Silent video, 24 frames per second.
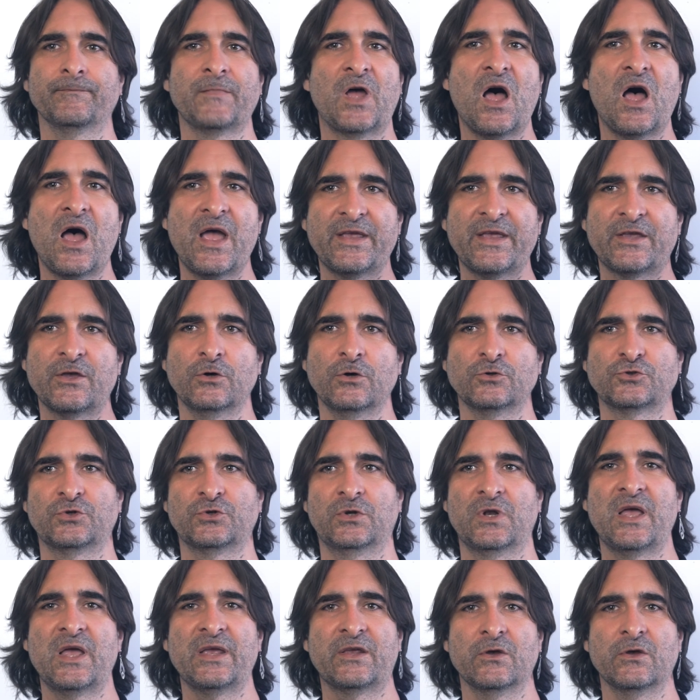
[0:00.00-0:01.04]
high
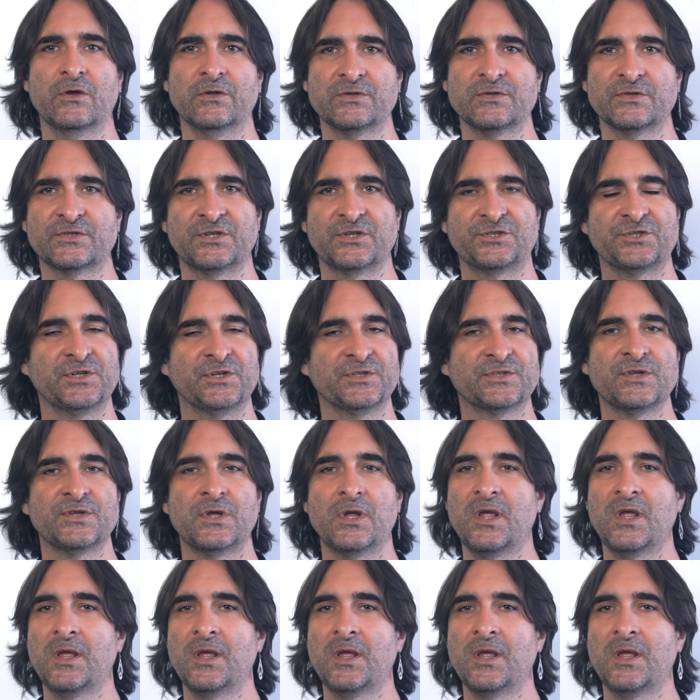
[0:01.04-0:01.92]
cultural icons such as